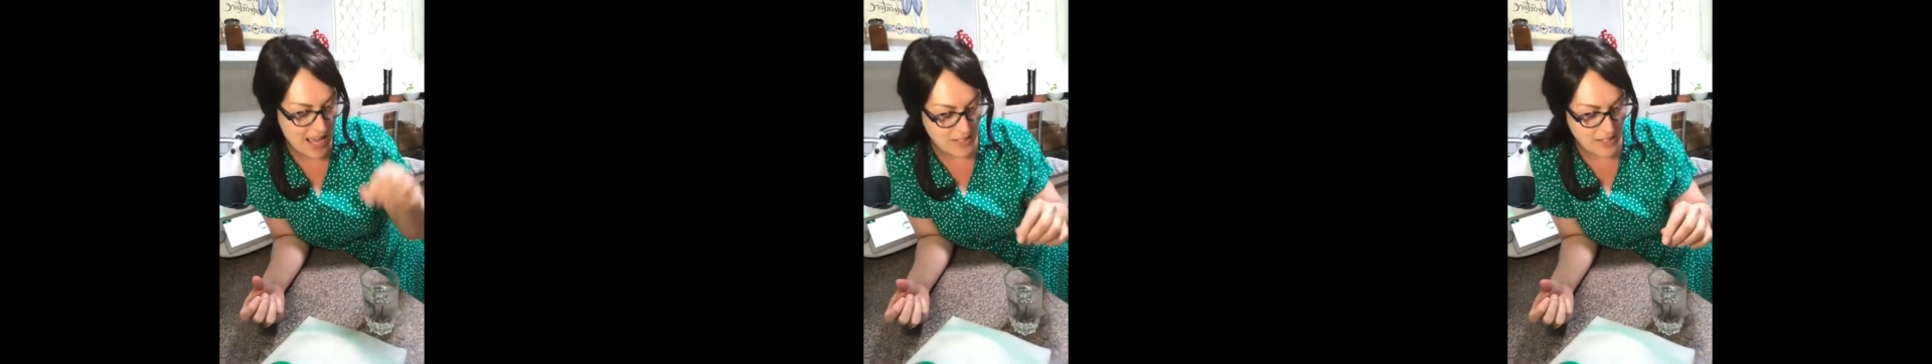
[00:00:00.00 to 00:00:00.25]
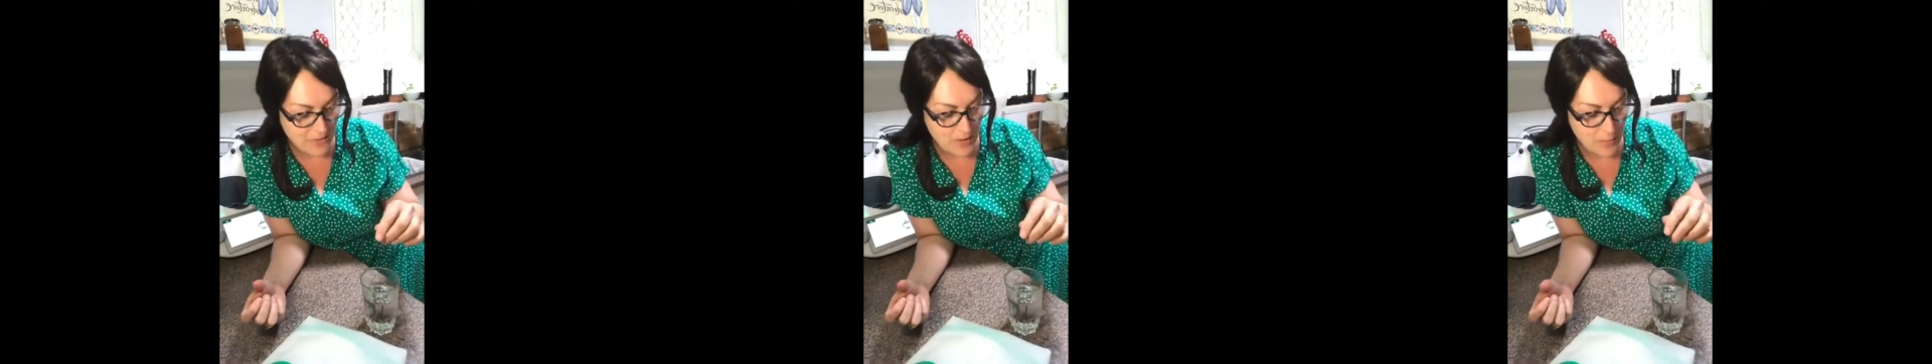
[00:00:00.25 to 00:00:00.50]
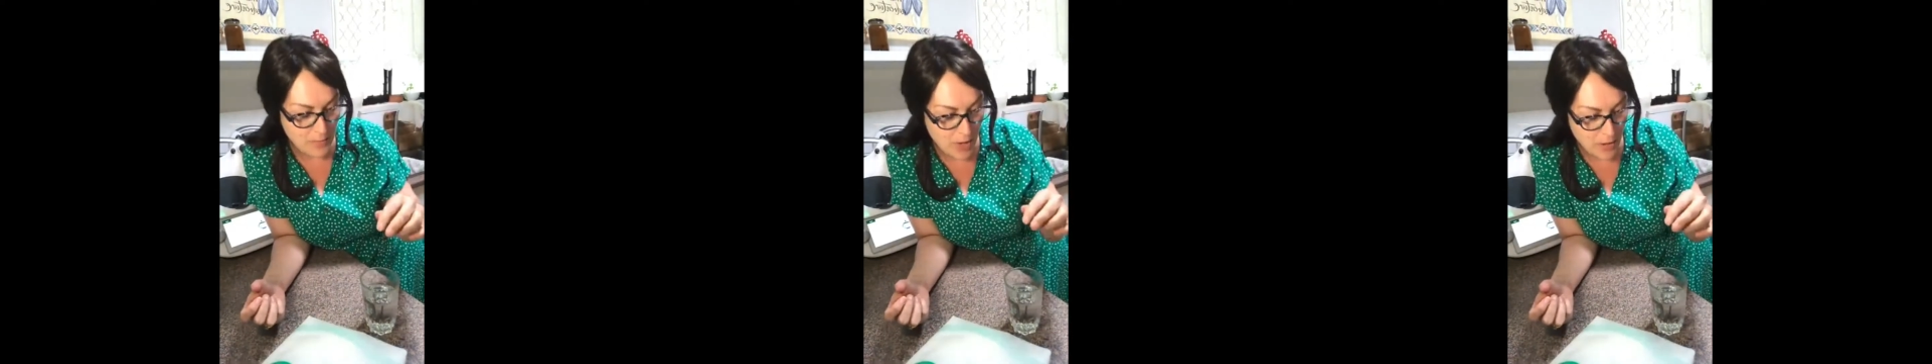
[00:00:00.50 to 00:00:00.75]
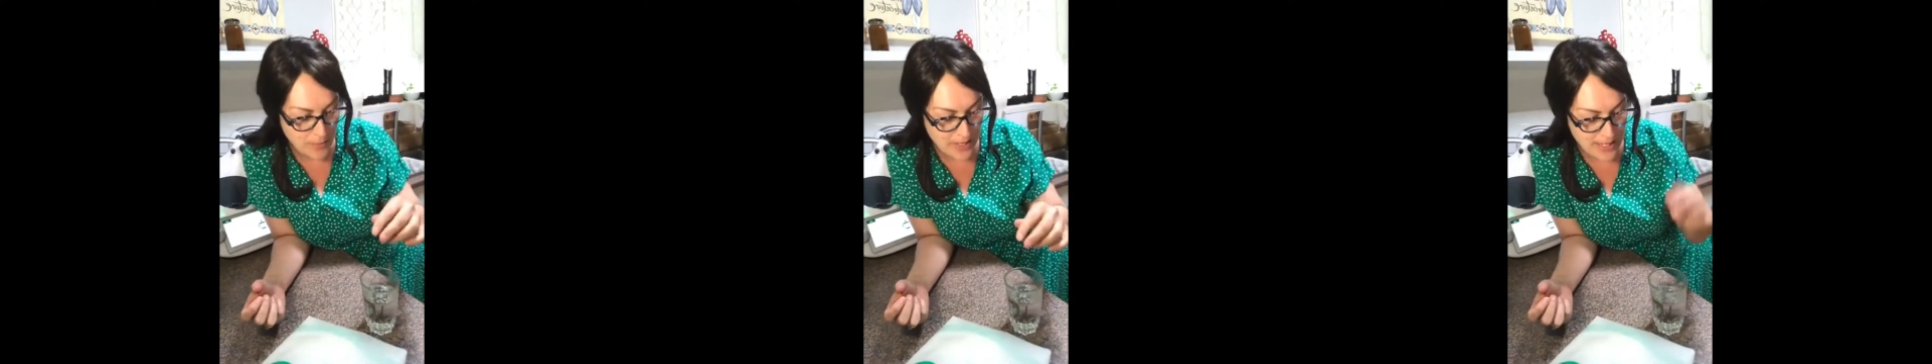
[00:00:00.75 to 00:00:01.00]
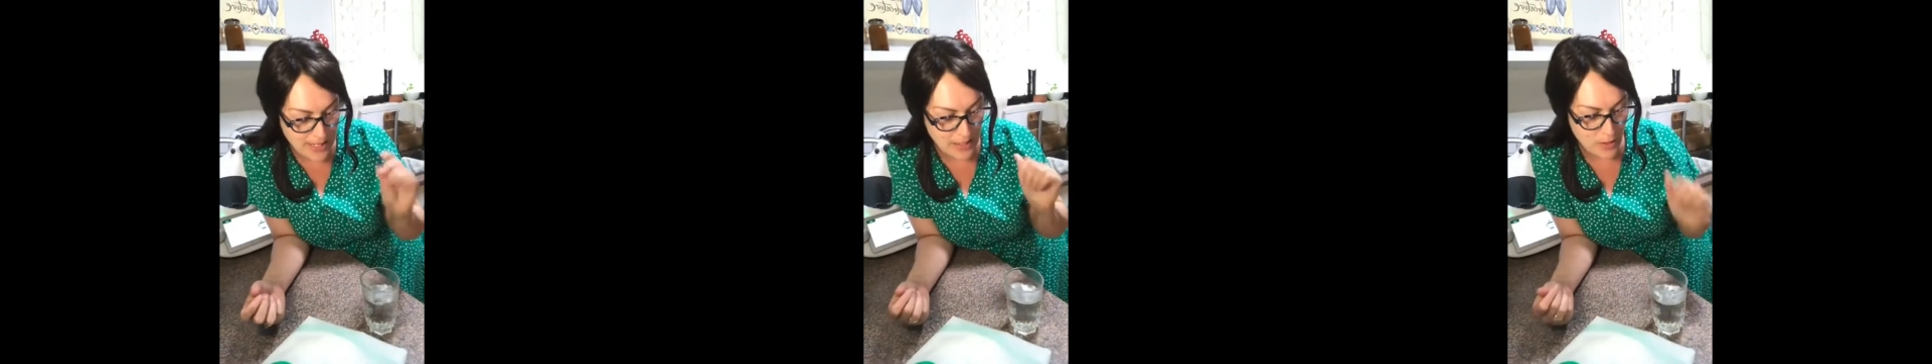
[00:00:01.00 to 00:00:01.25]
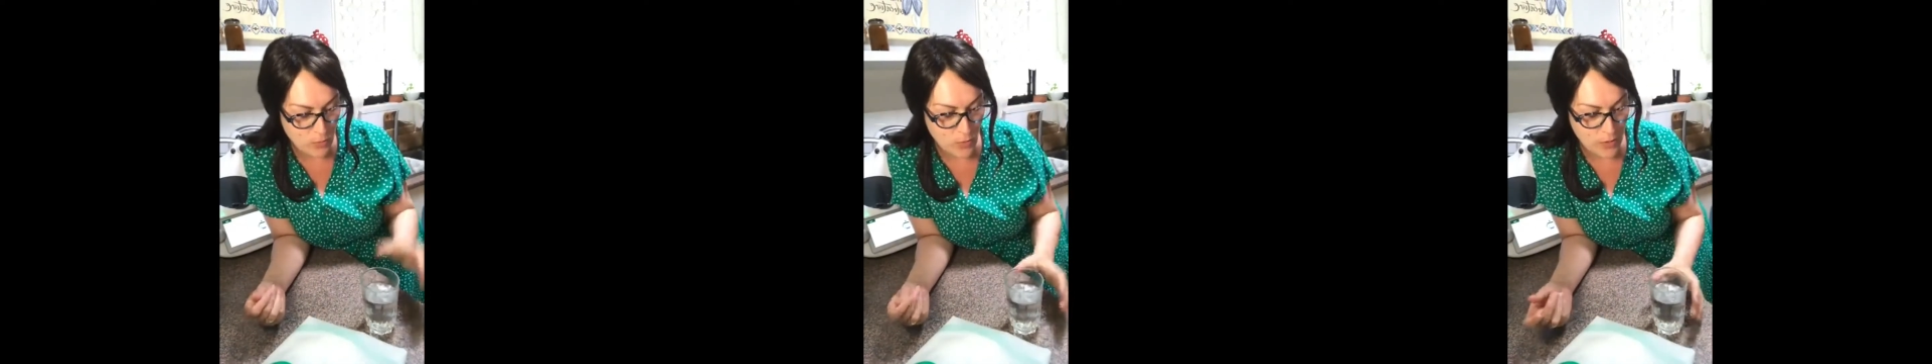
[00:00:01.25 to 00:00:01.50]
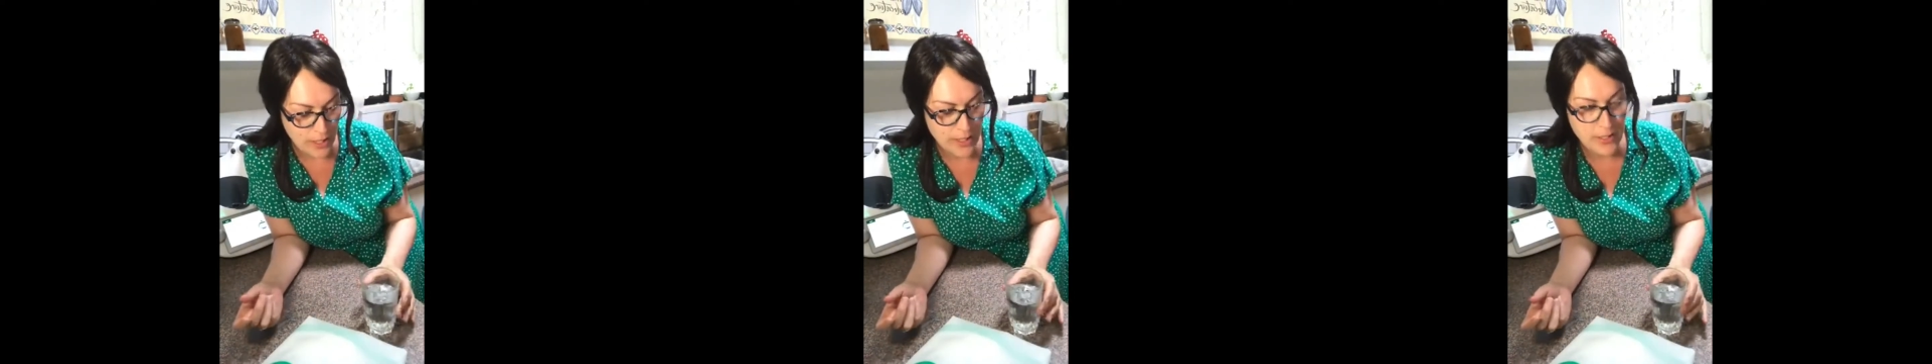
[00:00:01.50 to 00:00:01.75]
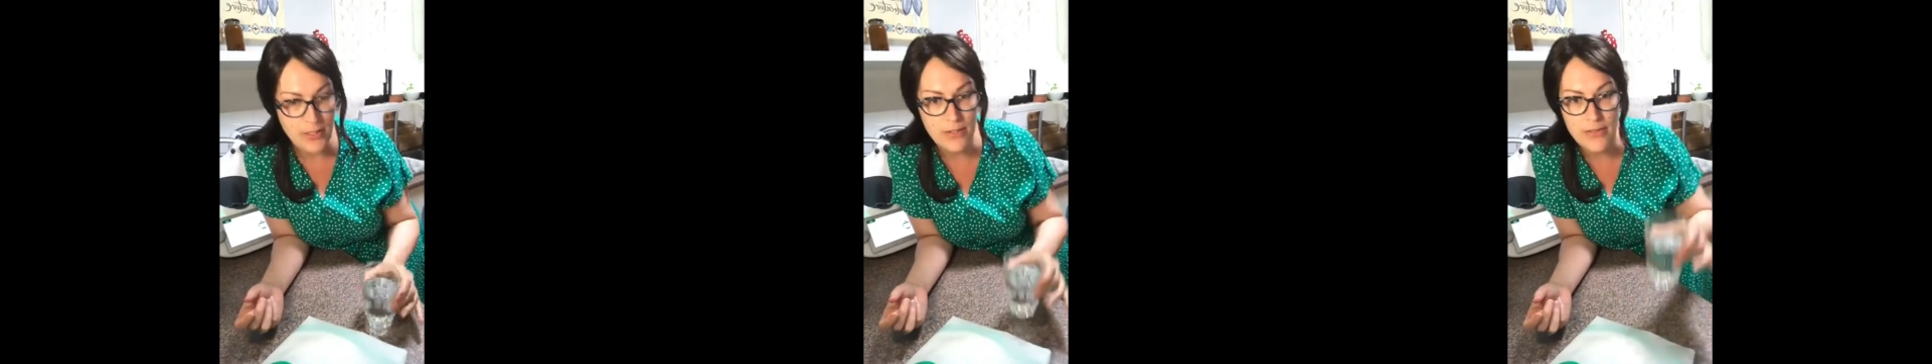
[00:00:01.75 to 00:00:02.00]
and if you pop it in the water,